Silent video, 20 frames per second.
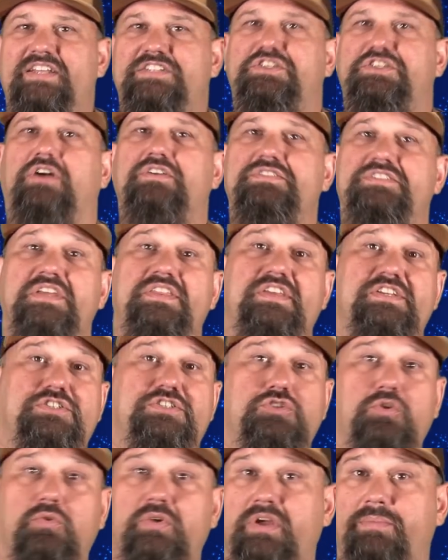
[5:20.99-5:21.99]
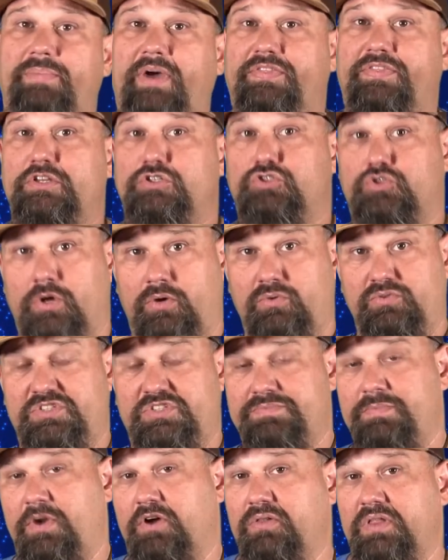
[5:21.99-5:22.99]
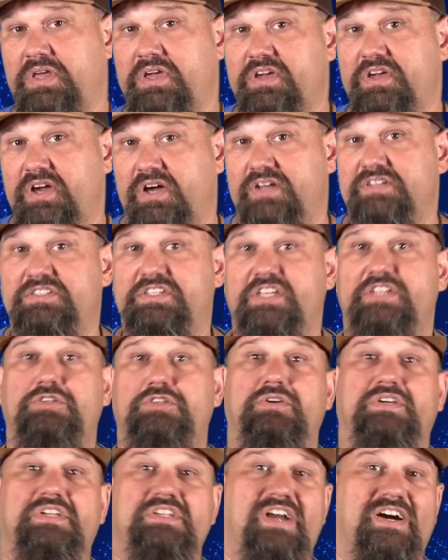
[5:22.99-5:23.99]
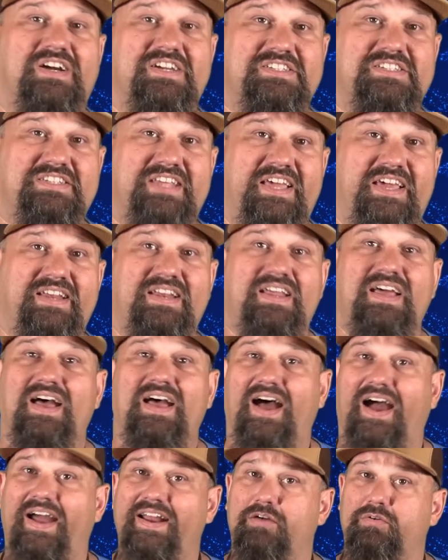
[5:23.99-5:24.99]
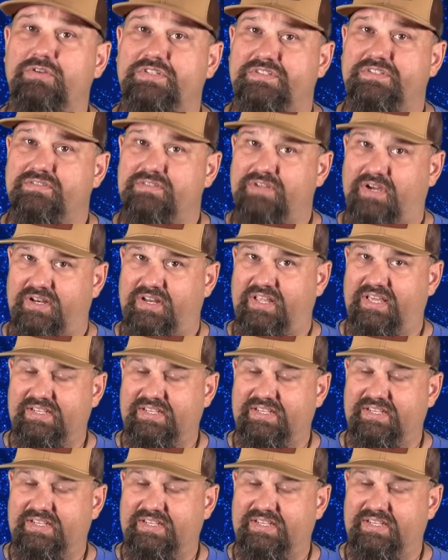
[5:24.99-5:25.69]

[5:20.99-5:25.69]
did y'all see this story about the drone smuggling guns into Kanuckistan? I know it's not